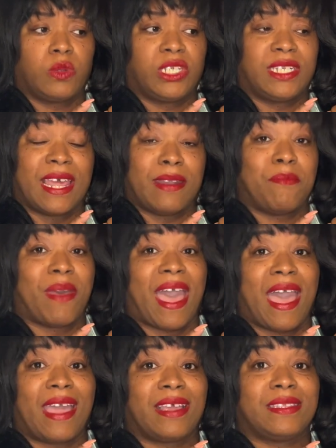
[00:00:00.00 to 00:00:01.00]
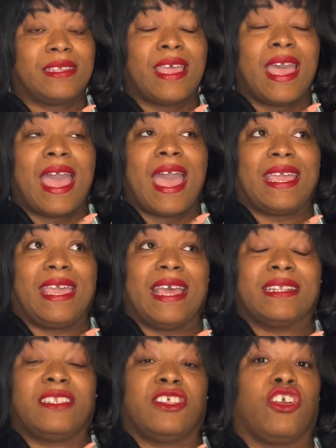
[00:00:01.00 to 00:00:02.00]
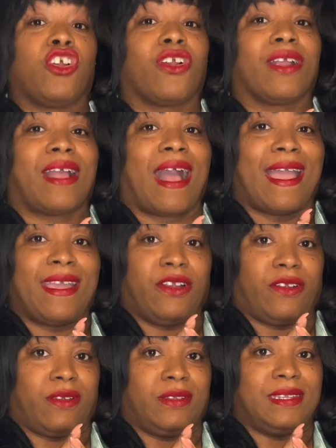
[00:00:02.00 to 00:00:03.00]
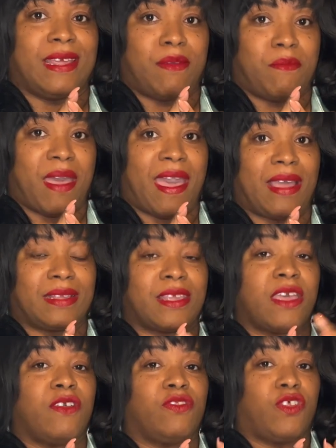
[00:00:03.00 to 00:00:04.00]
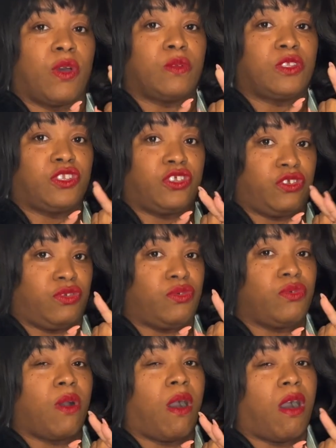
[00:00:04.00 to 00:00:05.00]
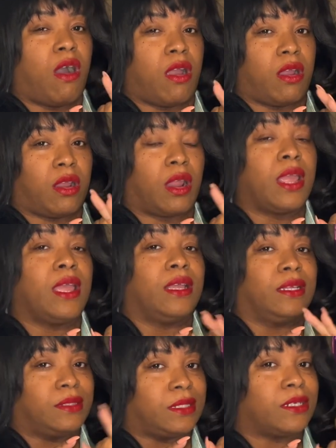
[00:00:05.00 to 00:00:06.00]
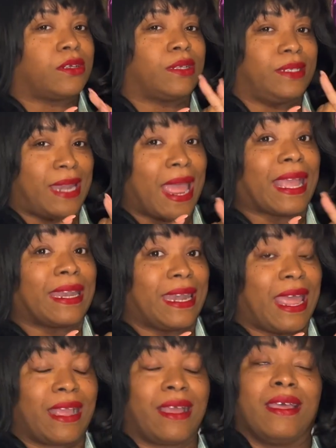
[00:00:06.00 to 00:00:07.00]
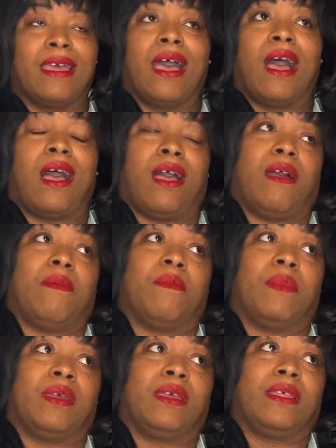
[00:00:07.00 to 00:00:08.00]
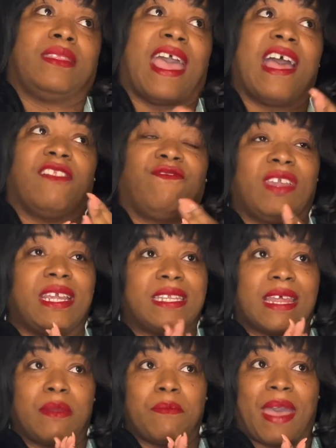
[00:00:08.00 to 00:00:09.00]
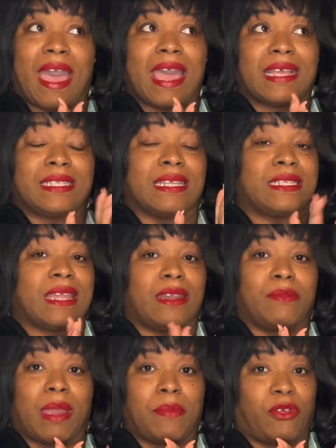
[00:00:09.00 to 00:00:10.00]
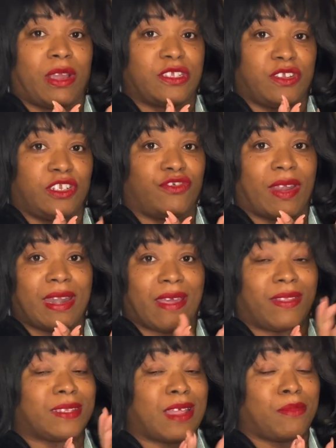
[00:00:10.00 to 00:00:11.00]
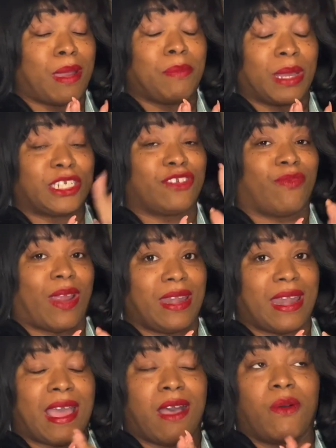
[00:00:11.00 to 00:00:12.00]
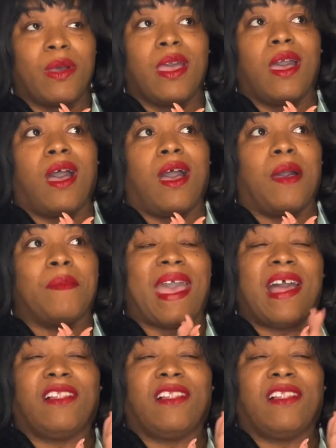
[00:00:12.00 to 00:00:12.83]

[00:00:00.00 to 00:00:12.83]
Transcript: denim bags against the Kurt Geiger denim bags. Those two they're neck and neck. The LV denim bags, that's not in my price range right now. That's not in my budget right now. Saint